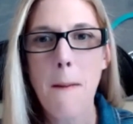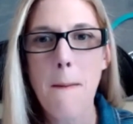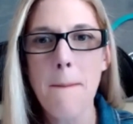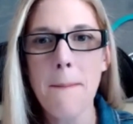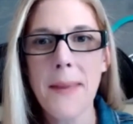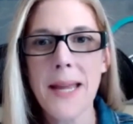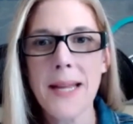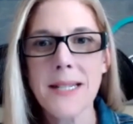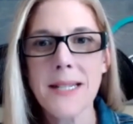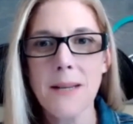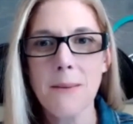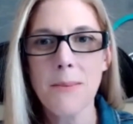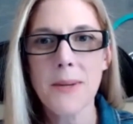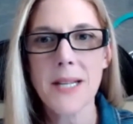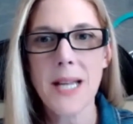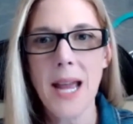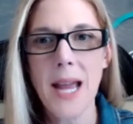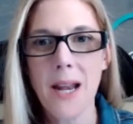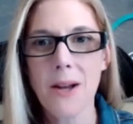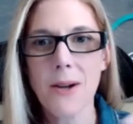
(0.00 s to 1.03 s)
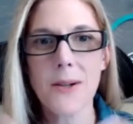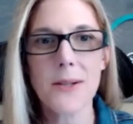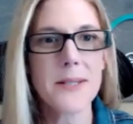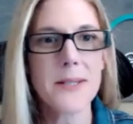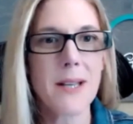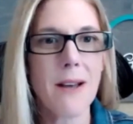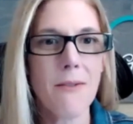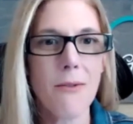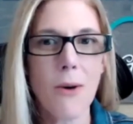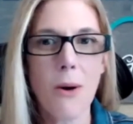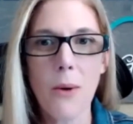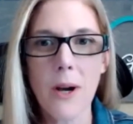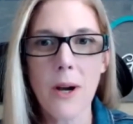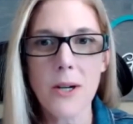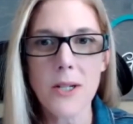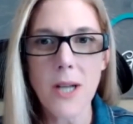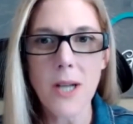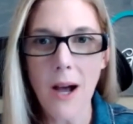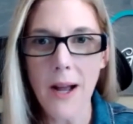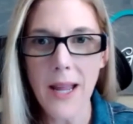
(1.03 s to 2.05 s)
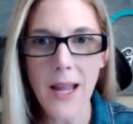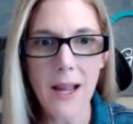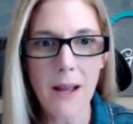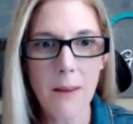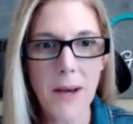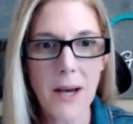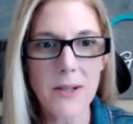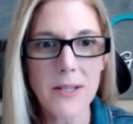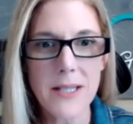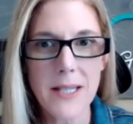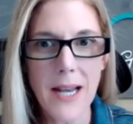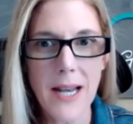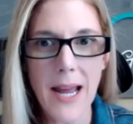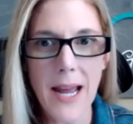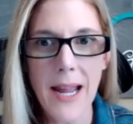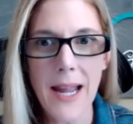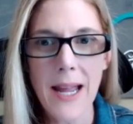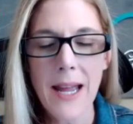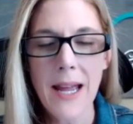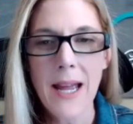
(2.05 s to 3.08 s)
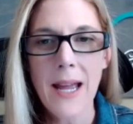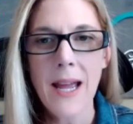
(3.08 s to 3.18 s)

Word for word: meat and potatoes of what we are talking about today.